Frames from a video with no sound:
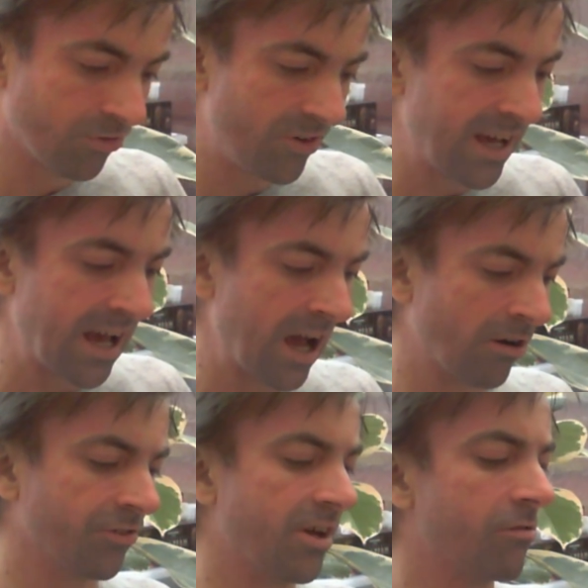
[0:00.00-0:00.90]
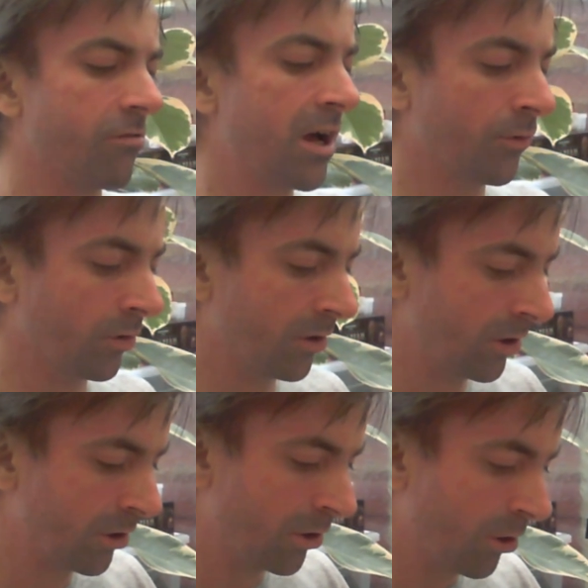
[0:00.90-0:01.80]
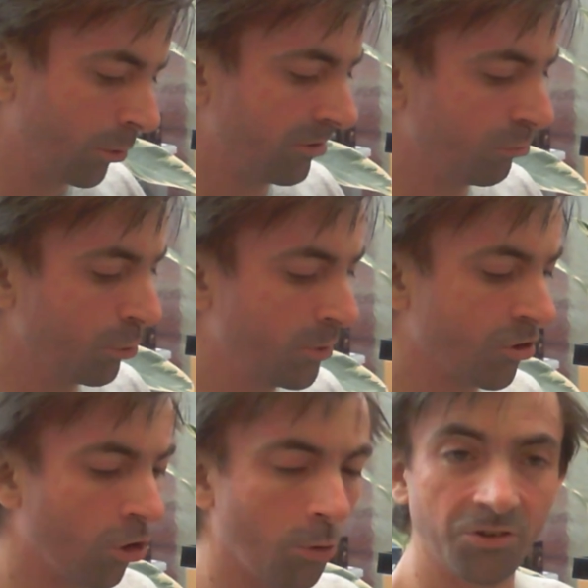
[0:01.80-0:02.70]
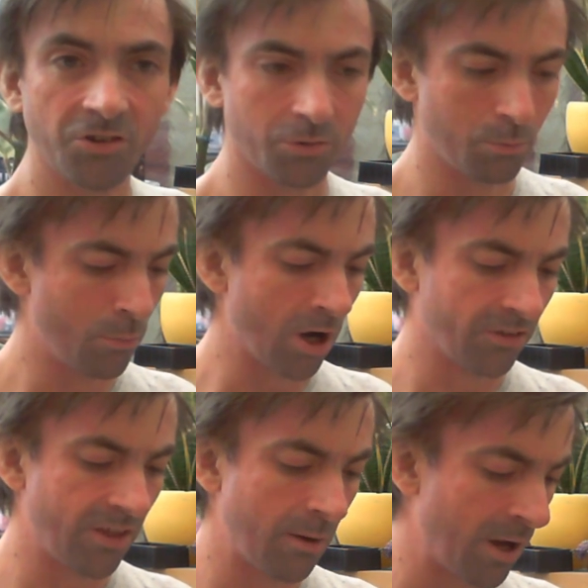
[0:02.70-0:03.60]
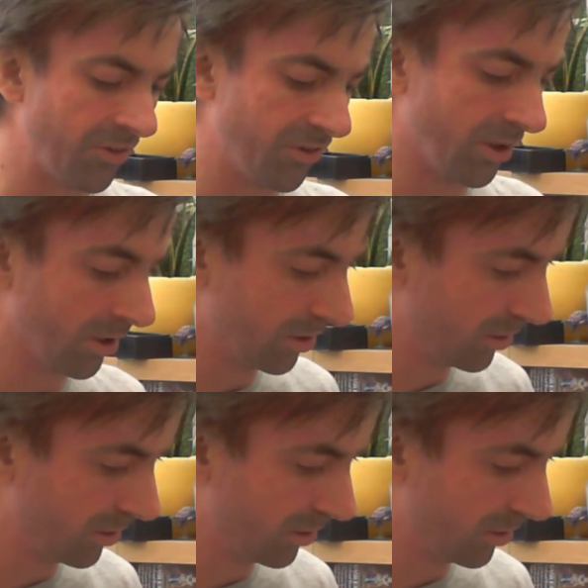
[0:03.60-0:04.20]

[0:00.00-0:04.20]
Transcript: fear heralds their arrival. Only ruined corpses mark their passing.